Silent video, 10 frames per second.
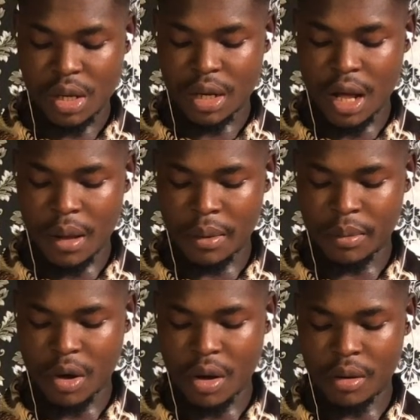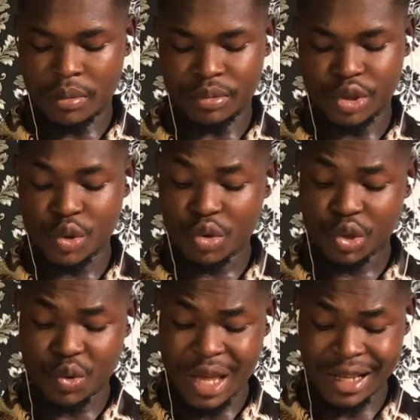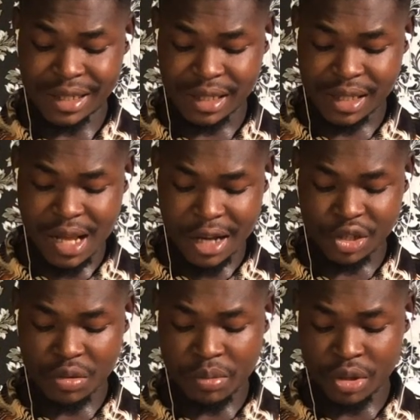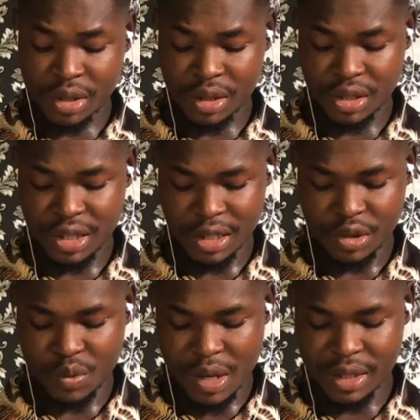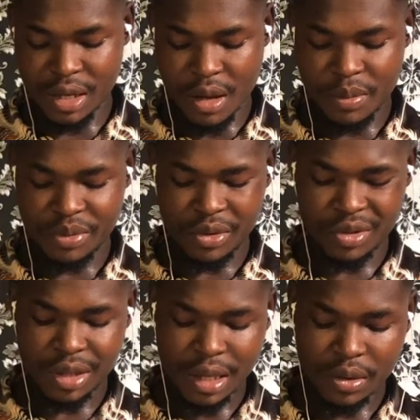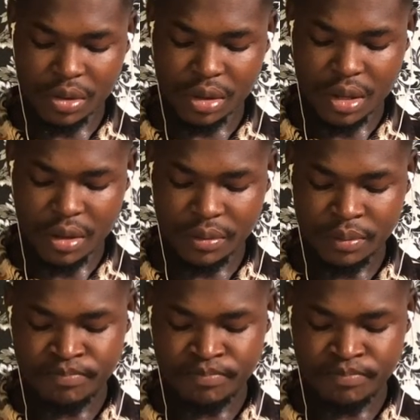Now do you want to edit the action button, chat on WhatsApp, contact us now?